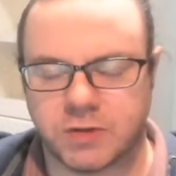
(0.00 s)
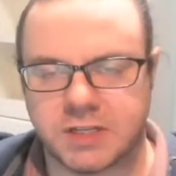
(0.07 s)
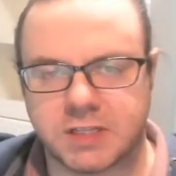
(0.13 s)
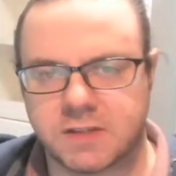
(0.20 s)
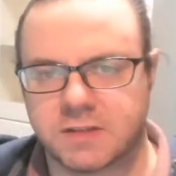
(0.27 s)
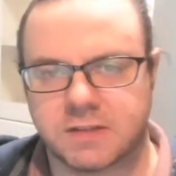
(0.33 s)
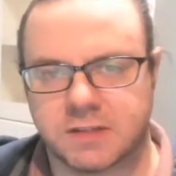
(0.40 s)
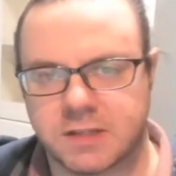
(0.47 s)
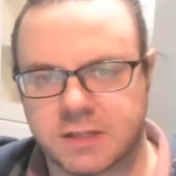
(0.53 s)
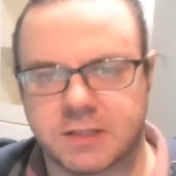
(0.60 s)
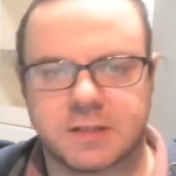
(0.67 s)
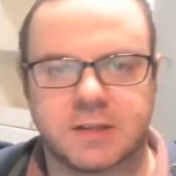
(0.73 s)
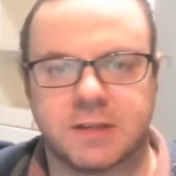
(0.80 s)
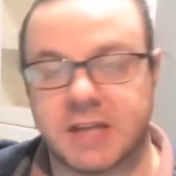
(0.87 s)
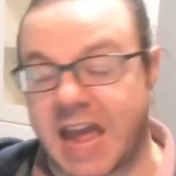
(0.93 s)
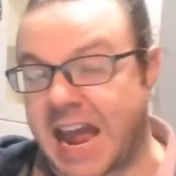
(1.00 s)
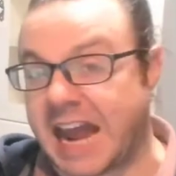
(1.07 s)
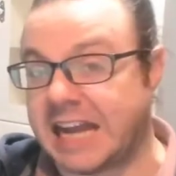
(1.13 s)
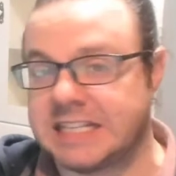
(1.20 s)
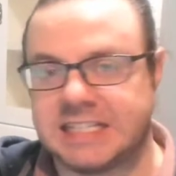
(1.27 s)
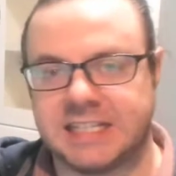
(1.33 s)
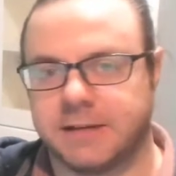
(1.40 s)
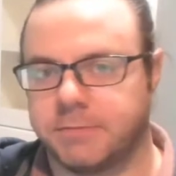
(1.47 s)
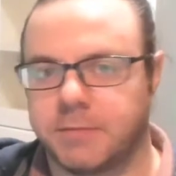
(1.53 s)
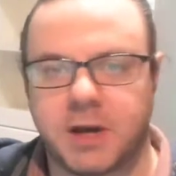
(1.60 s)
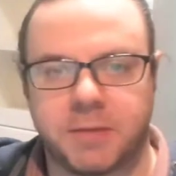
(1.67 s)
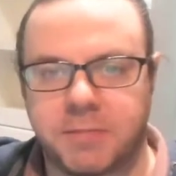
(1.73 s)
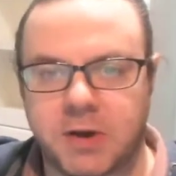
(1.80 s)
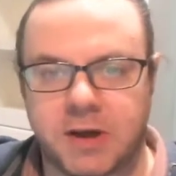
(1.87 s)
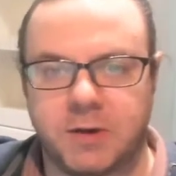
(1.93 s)
It's an axiom
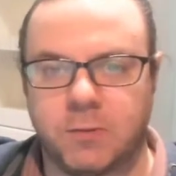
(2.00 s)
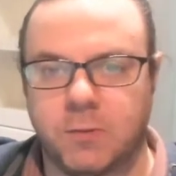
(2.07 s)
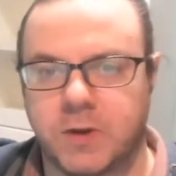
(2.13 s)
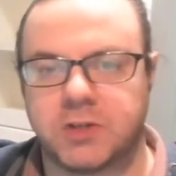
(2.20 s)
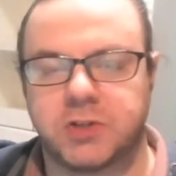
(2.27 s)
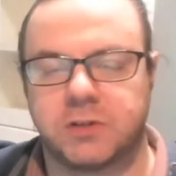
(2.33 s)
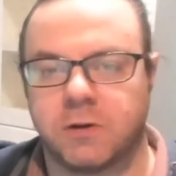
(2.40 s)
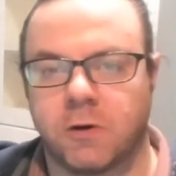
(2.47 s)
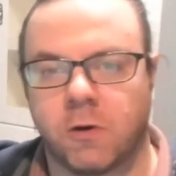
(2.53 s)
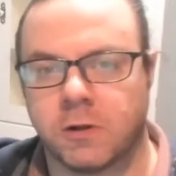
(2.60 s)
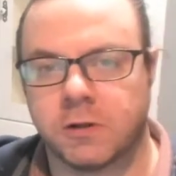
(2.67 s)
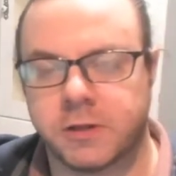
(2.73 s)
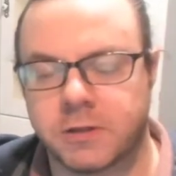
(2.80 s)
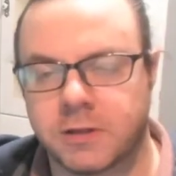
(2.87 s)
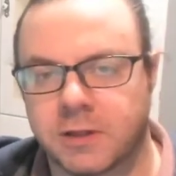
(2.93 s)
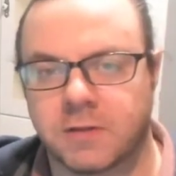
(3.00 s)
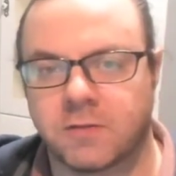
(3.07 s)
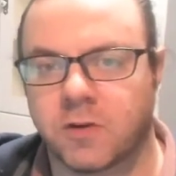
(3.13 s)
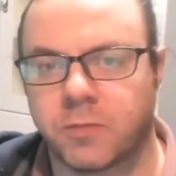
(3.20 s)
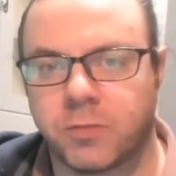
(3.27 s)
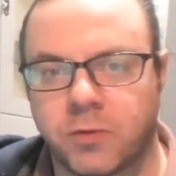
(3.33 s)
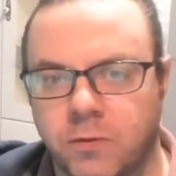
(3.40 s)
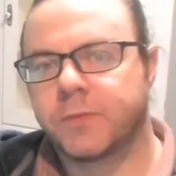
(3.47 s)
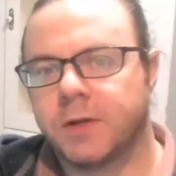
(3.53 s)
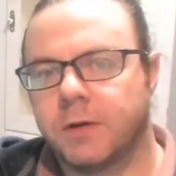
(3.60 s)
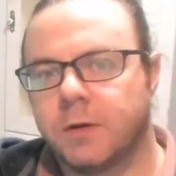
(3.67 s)
upon which all other things are proven.